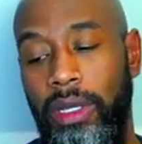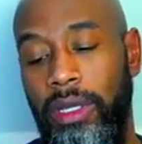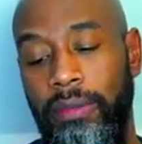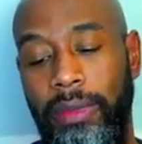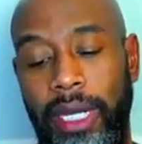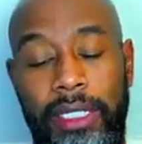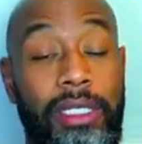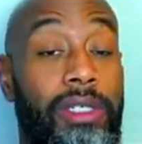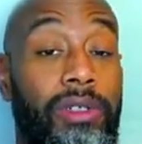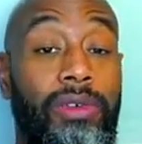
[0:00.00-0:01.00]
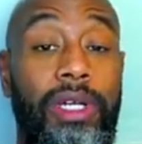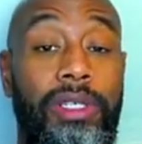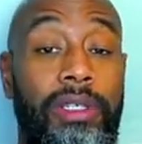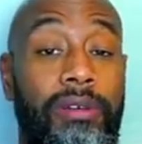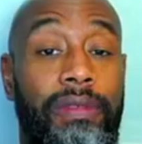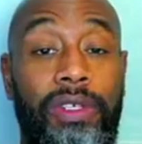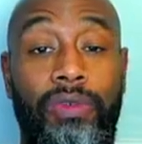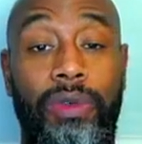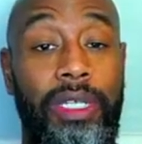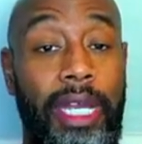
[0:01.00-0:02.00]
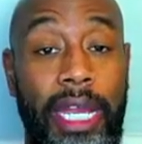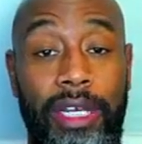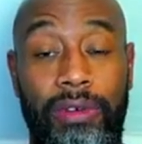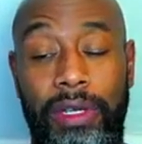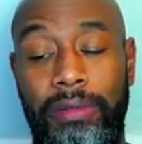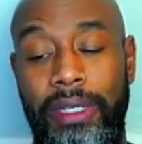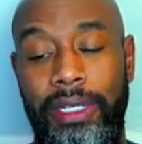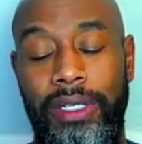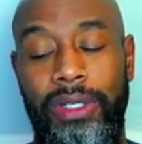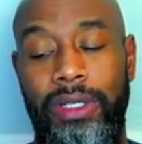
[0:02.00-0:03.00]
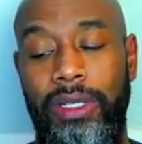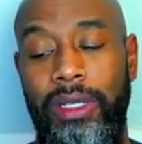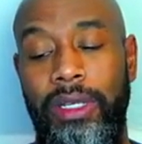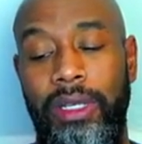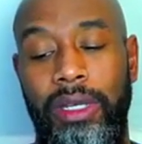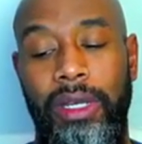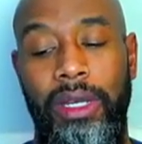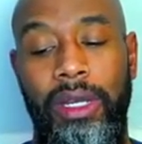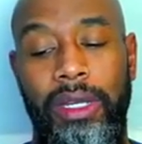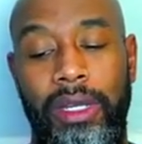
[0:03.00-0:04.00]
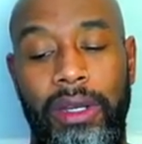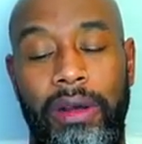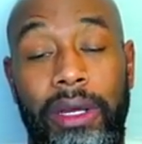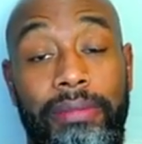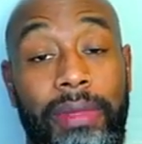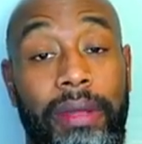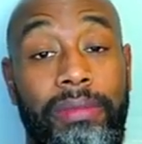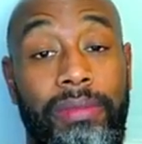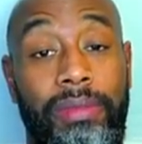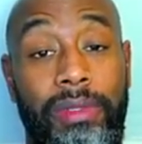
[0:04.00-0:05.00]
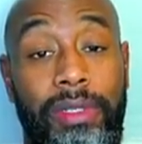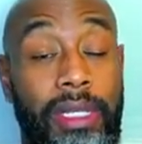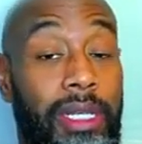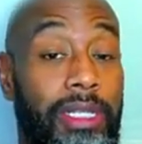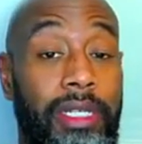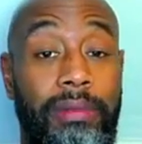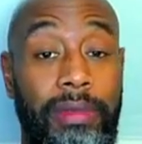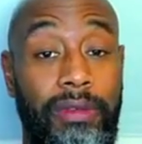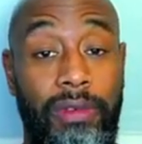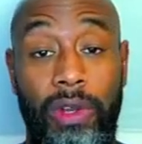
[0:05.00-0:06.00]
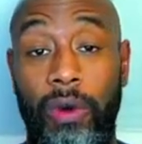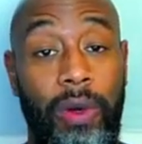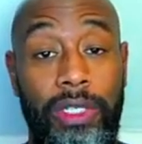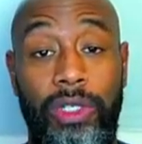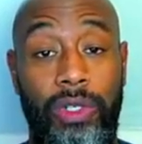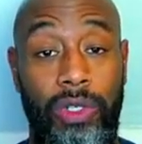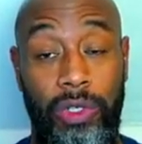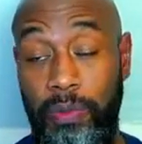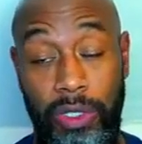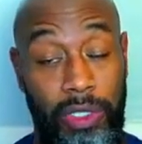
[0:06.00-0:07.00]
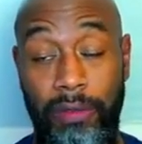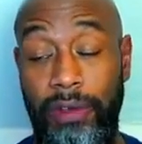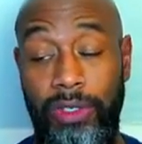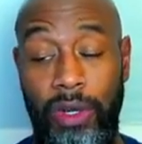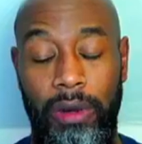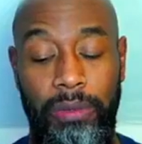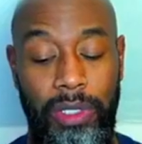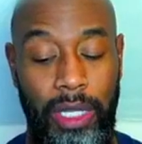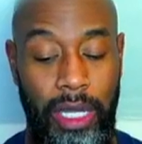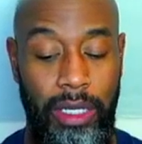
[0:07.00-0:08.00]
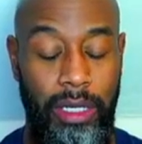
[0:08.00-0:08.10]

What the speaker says: Mike is aggressive. He's really angry because, I'm telling him in no unspecific terms that